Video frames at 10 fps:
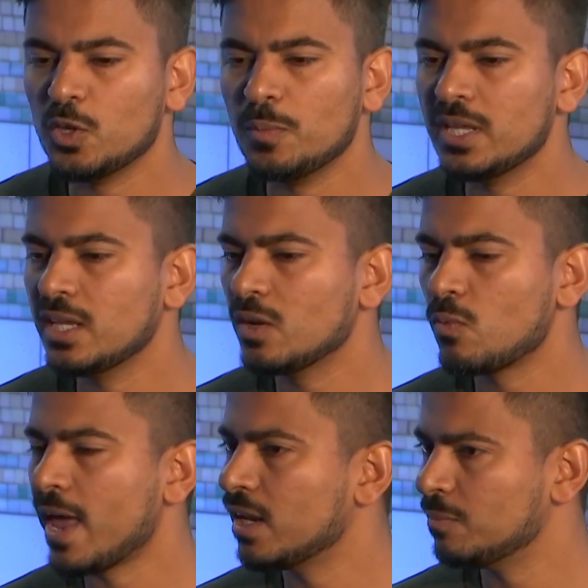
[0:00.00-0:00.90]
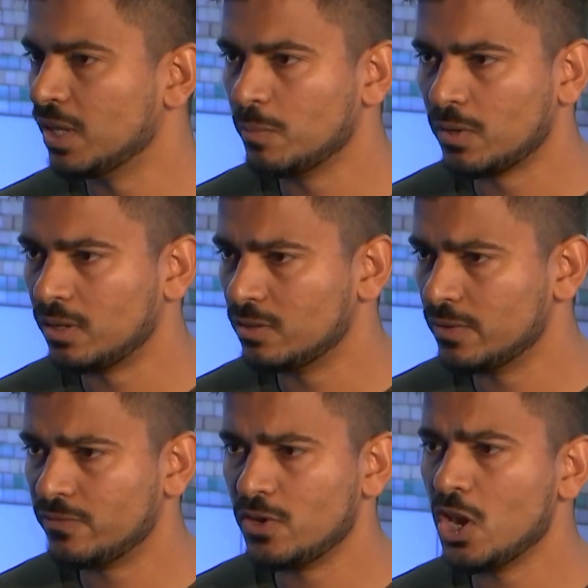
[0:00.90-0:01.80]
you're meeting random people
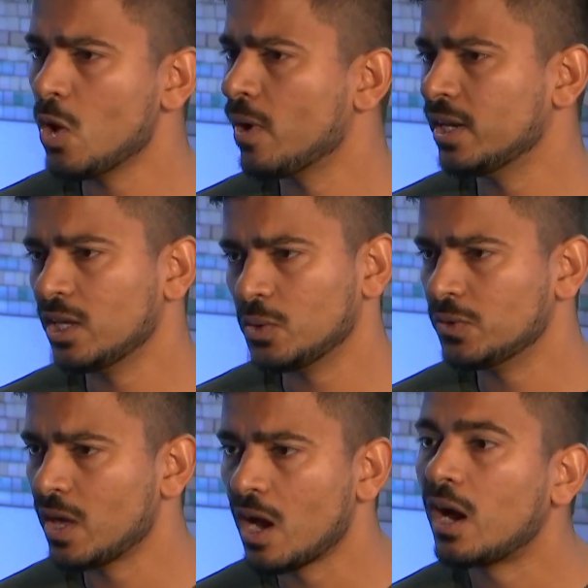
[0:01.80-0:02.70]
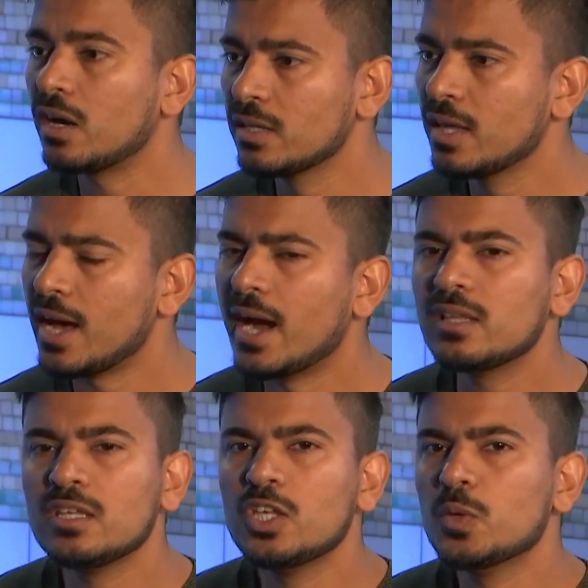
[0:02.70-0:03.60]
with no idea who they are,
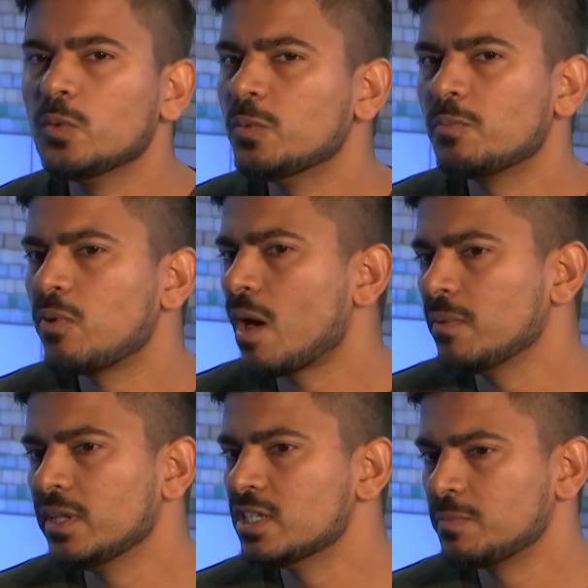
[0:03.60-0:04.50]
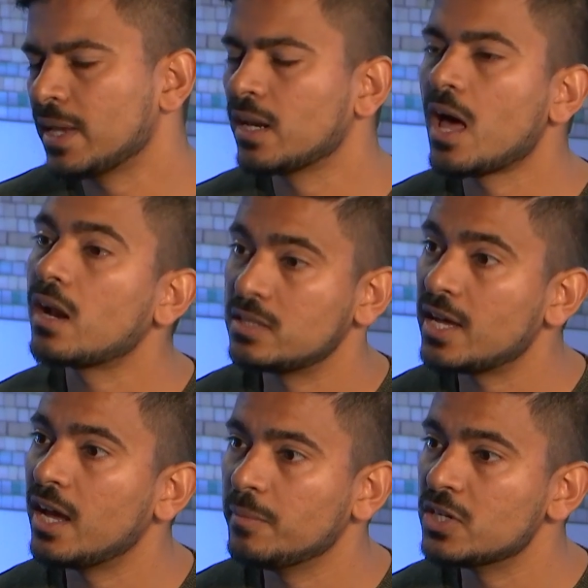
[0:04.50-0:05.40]
I think you would probably spend a lot of
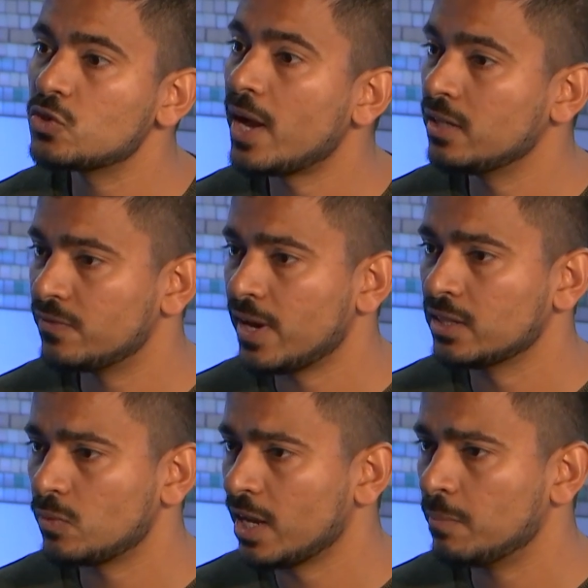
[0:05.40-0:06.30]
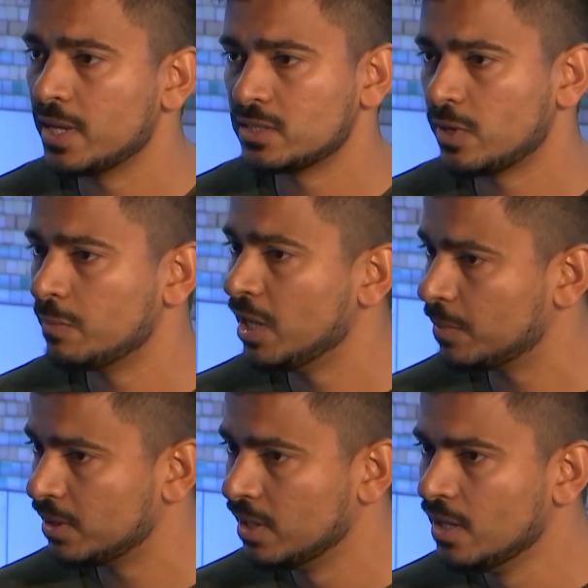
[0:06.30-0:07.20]
time in trying to find the right place and right
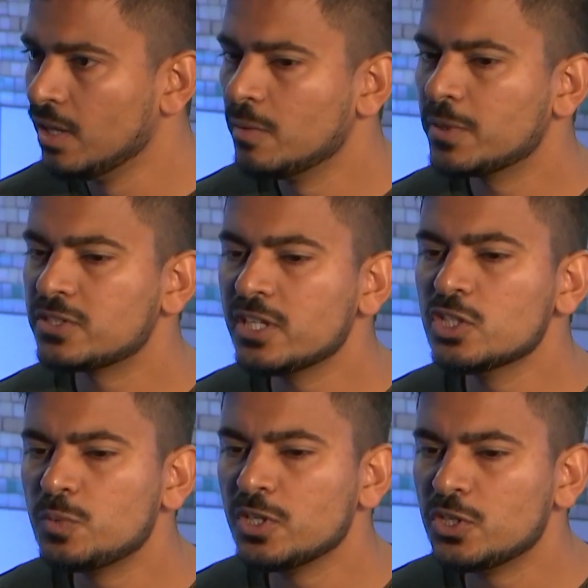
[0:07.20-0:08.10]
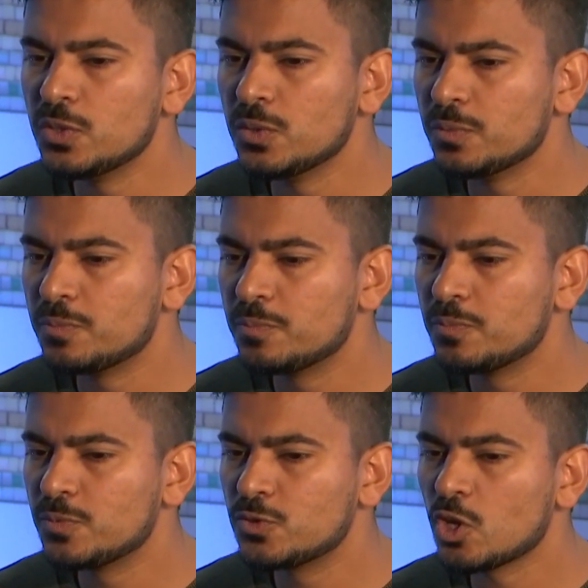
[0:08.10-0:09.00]
people. But since we do
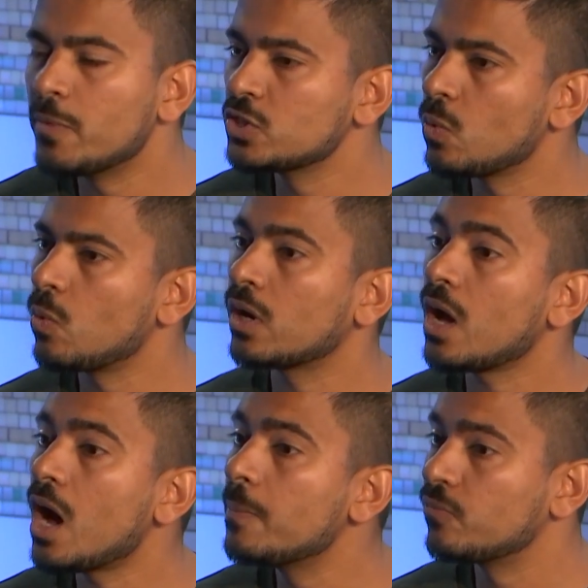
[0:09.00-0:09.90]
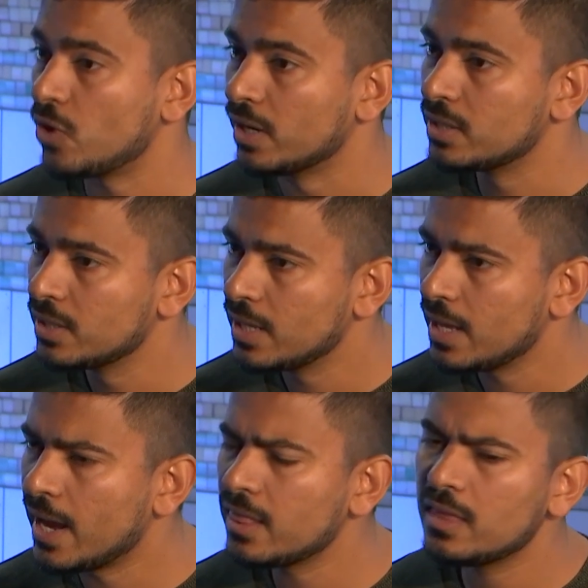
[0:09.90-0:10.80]
so much of work up front,
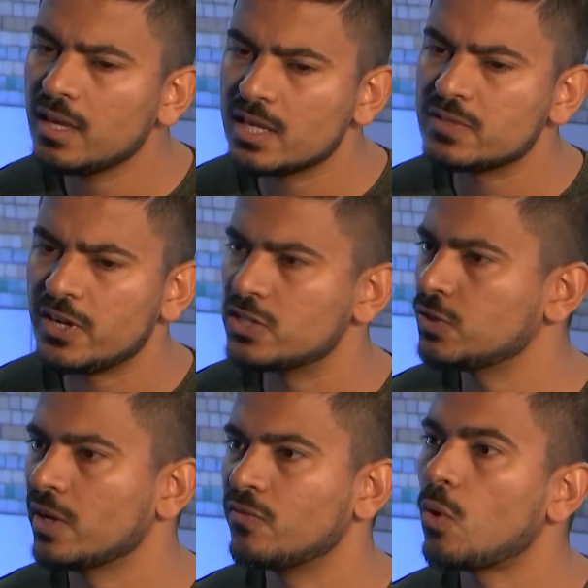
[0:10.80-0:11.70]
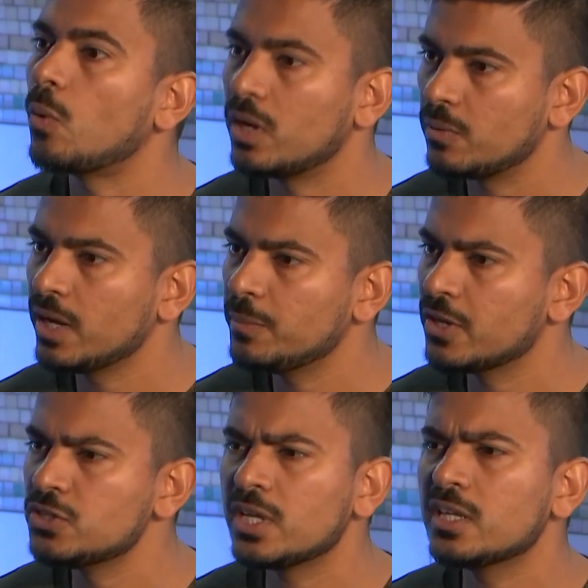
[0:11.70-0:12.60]
I think it's very straightforward, right?
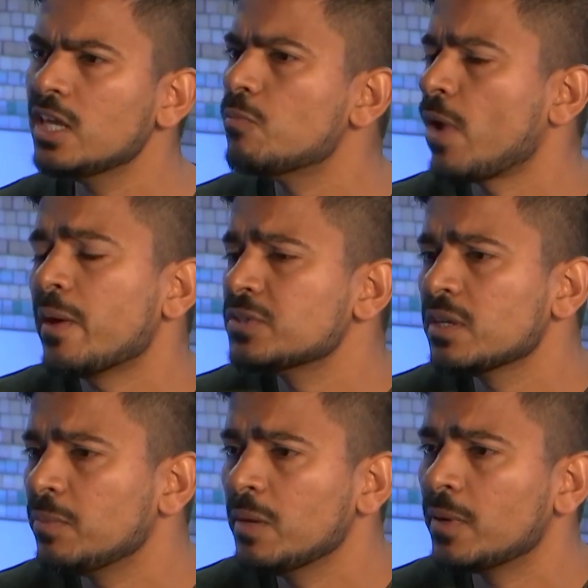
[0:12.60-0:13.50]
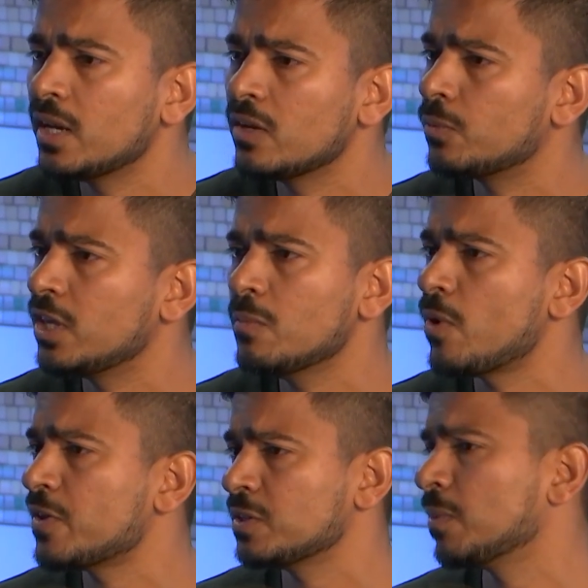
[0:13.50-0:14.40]
Because you can keep browsing people and keep
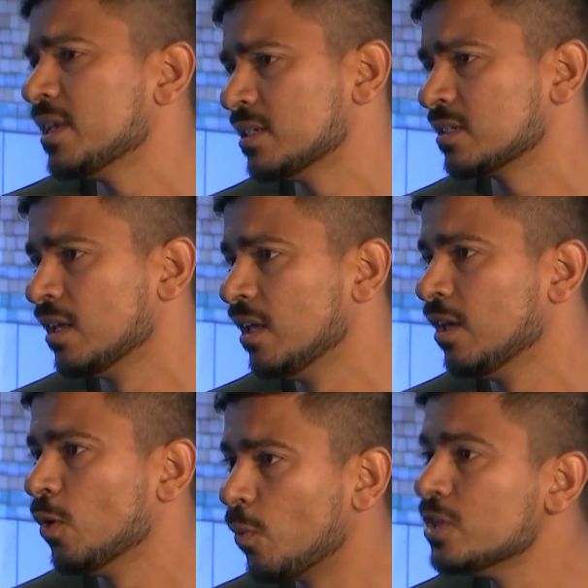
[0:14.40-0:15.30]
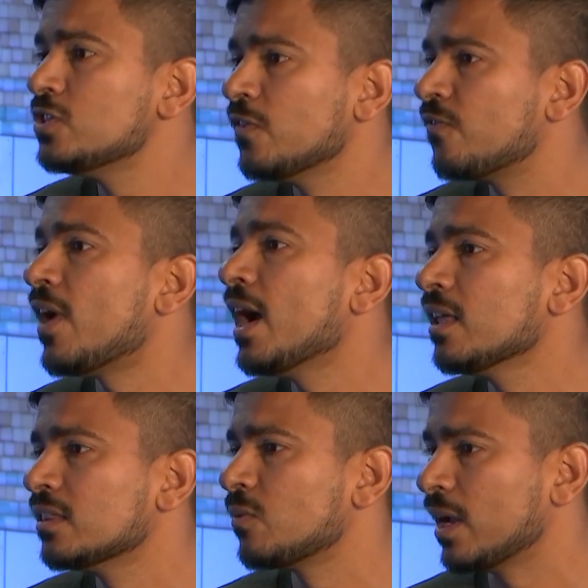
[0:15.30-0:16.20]
browsing places. Once you
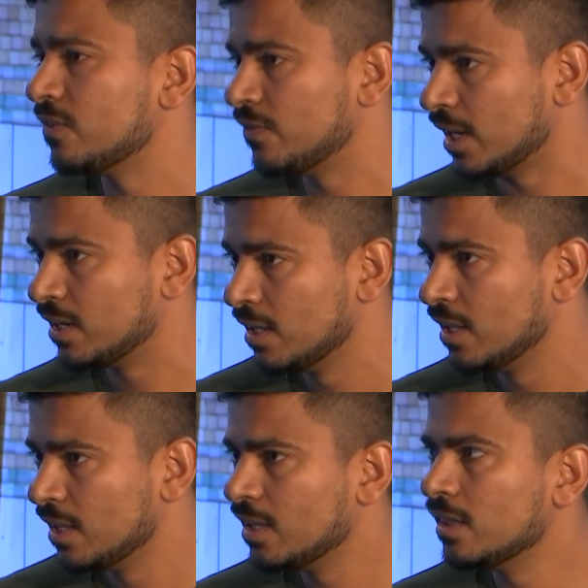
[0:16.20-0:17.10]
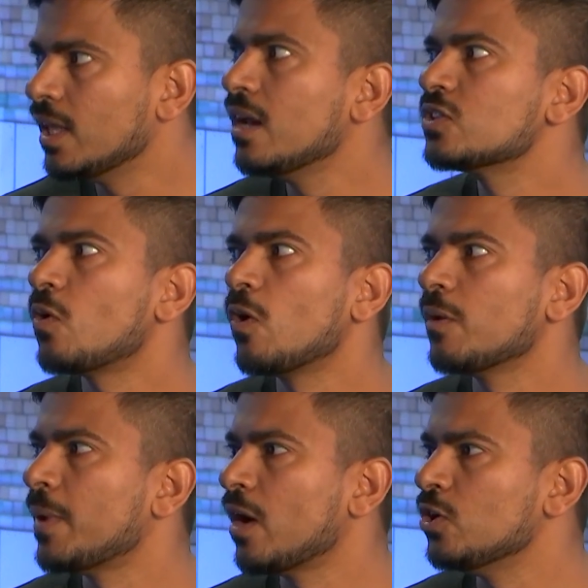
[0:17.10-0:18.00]
find the right fit, then it's
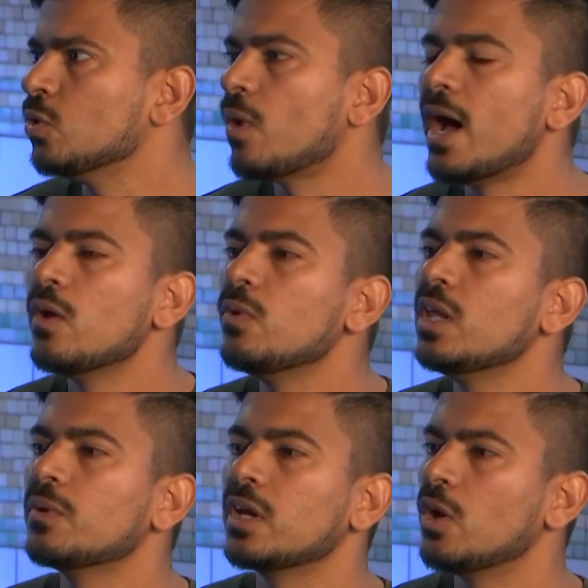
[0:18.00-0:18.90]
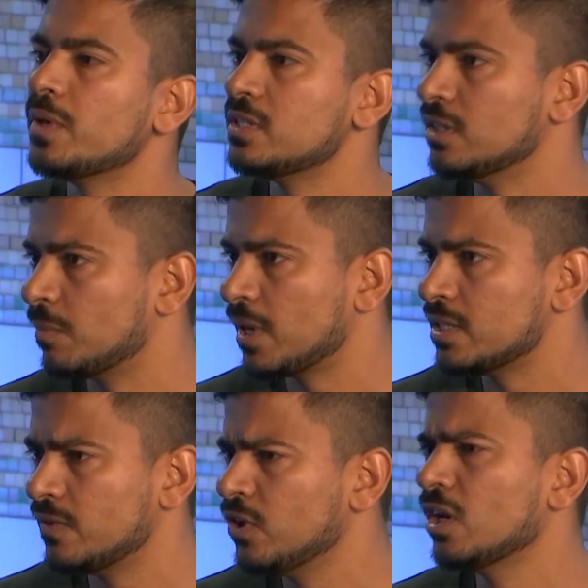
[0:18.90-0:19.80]
all about, do I really want to go and see the
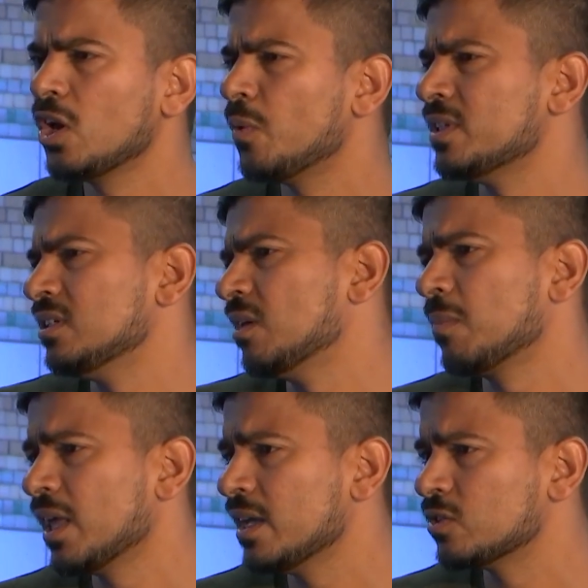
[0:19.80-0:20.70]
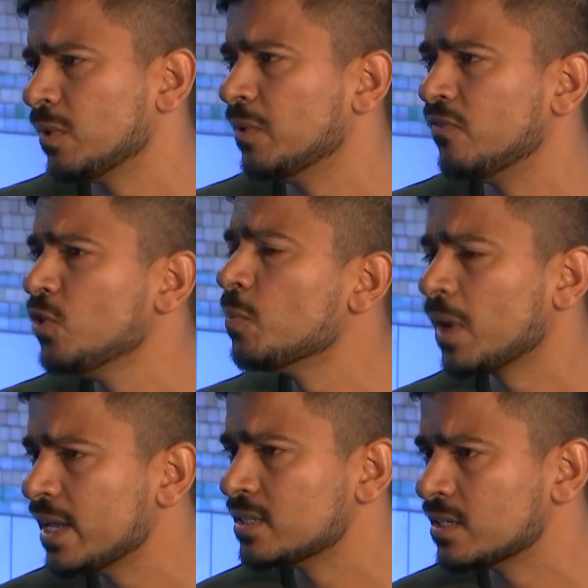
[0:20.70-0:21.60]
place? If you're going to go and see the place, or maybe a few
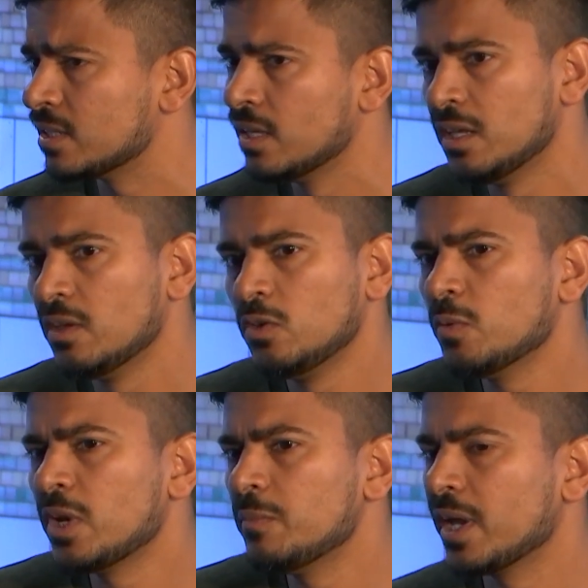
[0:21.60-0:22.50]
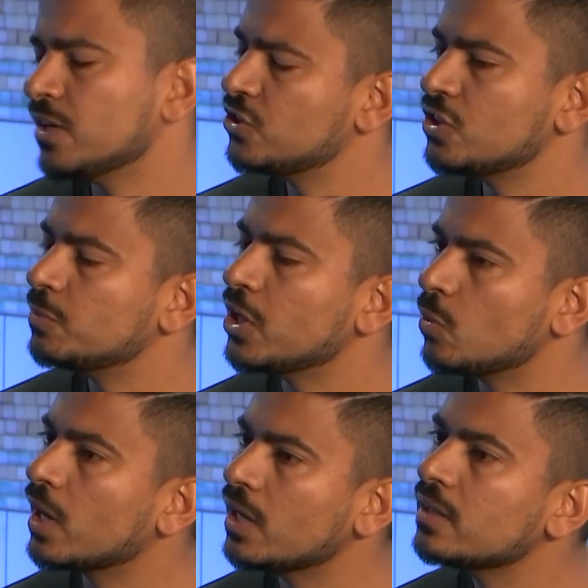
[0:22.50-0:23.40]
places, you'll probably make a decision pretty
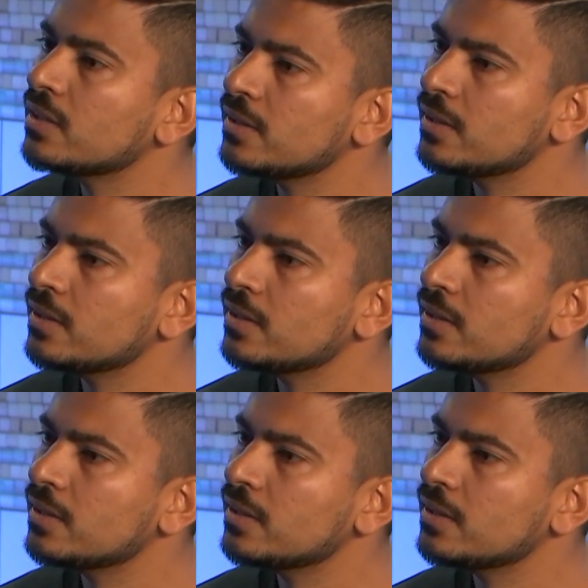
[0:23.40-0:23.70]
quickly.